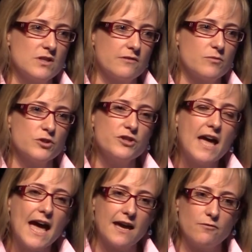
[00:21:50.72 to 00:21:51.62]
deliverables. You
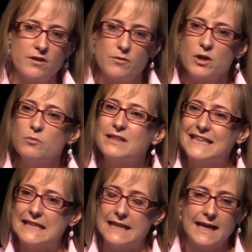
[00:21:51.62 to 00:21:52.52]
can't get rid of them
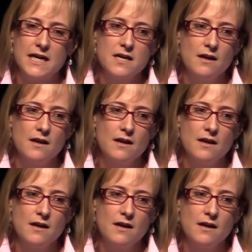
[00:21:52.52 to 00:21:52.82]
completely.